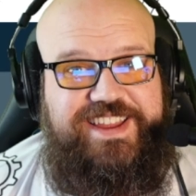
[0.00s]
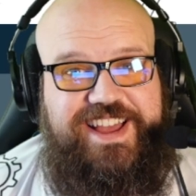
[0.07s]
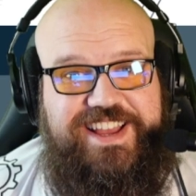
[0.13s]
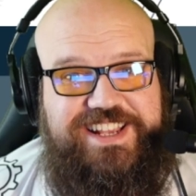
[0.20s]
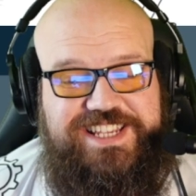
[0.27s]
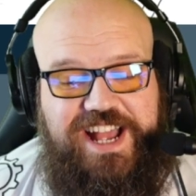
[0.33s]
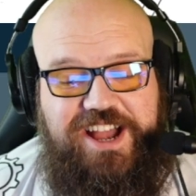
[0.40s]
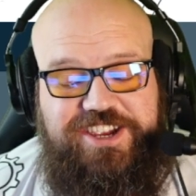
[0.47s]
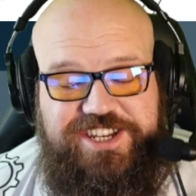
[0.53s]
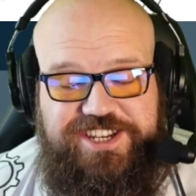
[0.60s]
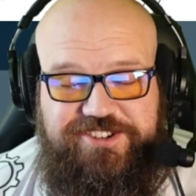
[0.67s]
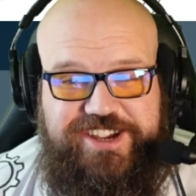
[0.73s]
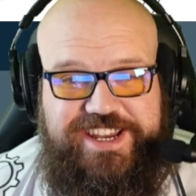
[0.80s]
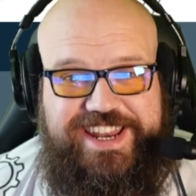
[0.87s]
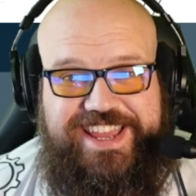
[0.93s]
Hi guys, how you
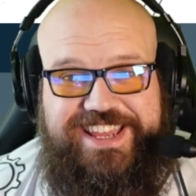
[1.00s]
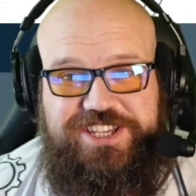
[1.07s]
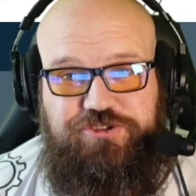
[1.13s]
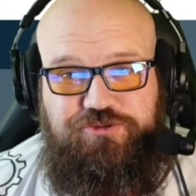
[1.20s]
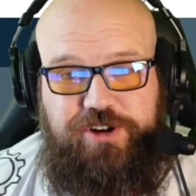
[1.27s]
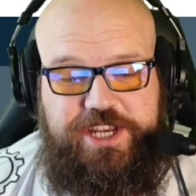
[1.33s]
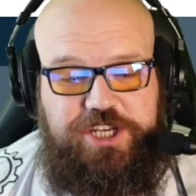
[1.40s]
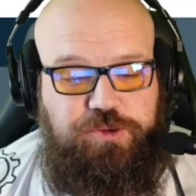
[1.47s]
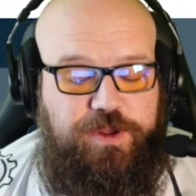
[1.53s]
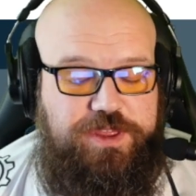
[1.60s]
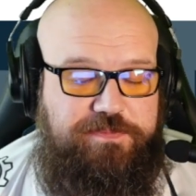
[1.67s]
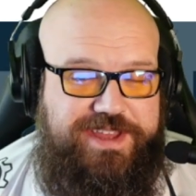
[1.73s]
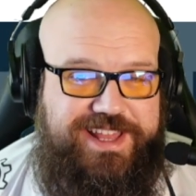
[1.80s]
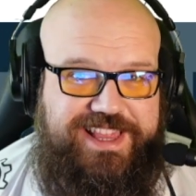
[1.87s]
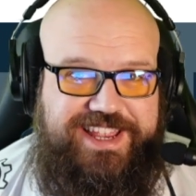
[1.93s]
doing? It's Rich
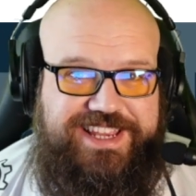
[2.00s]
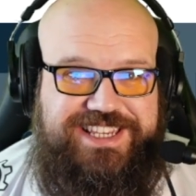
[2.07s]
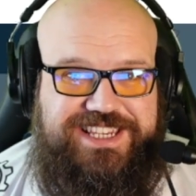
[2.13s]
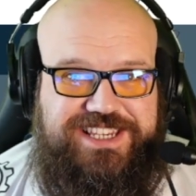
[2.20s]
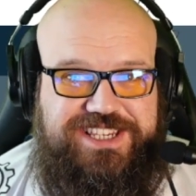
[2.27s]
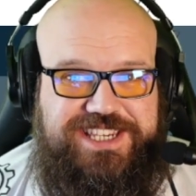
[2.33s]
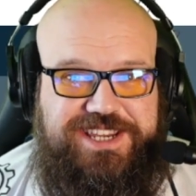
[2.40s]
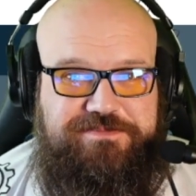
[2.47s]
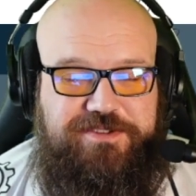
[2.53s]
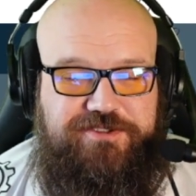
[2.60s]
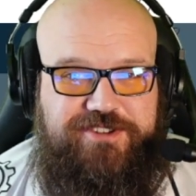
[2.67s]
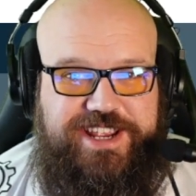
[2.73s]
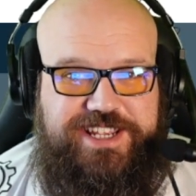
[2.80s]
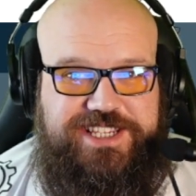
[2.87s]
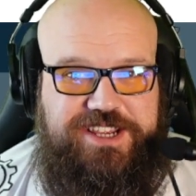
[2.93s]
with Pit Lanes Sim
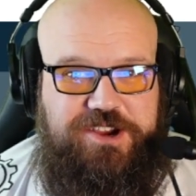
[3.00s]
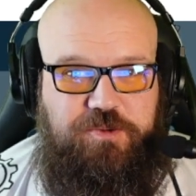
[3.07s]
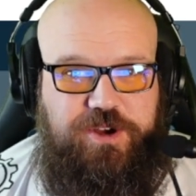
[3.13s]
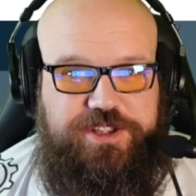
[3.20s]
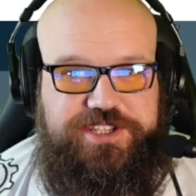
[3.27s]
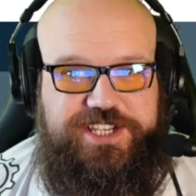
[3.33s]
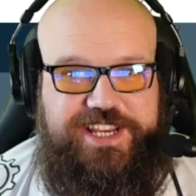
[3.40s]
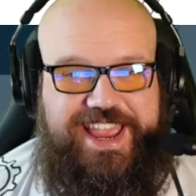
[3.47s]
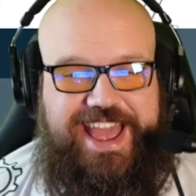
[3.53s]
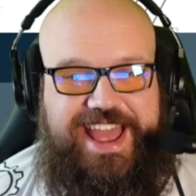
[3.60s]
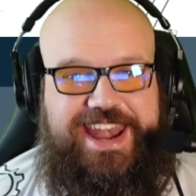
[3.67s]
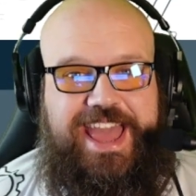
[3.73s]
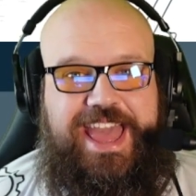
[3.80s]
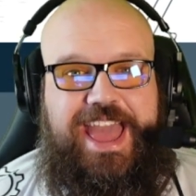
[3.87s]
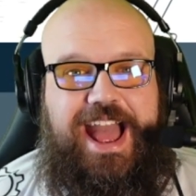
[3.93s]
Racing once again,